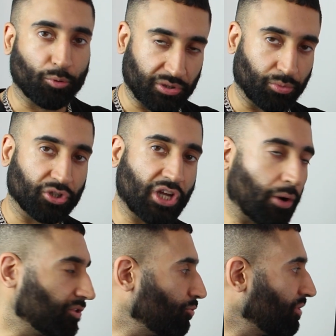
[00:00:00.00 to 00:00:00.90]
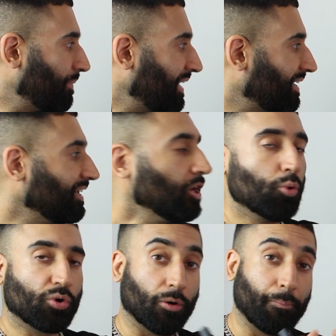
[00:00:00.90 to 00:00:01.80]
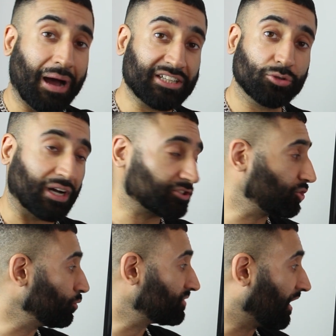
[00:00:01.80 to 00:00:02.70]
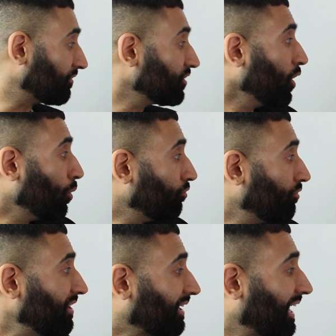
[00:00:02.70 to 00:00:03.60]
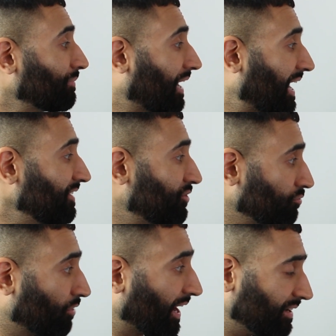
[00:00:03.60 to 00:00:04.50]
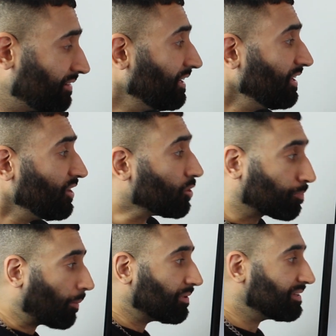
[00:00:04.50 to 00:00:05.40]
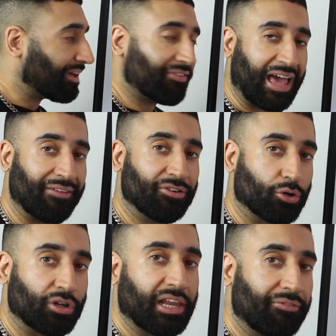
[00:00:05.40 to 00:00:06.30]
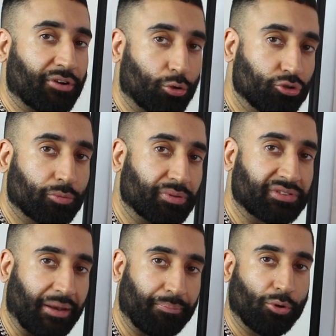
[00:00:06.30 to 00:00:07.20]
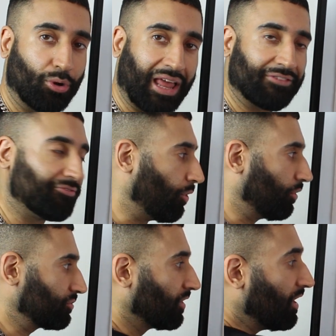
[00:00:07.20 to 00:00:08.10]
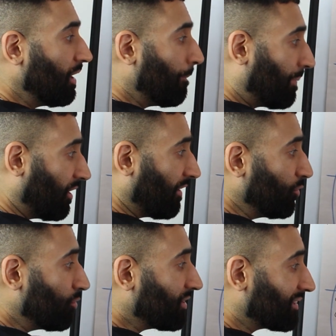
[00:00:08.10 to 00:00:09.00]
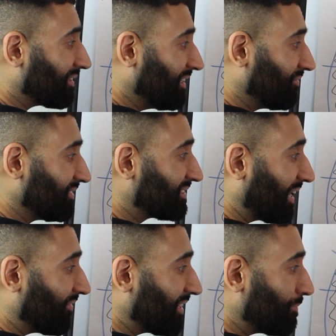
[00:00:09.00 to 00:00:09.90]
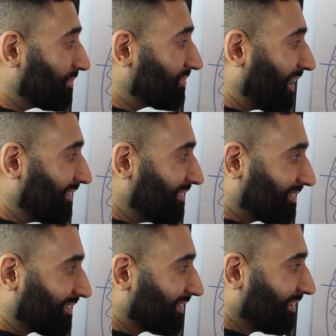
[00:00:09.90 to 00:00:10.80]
which I'm going to share with you in a minute, we'll come back to our true selves, we'll reclaim that energy, right? And you're probably never, ever going to live at 100% pure life force. But if you can get to even 70%,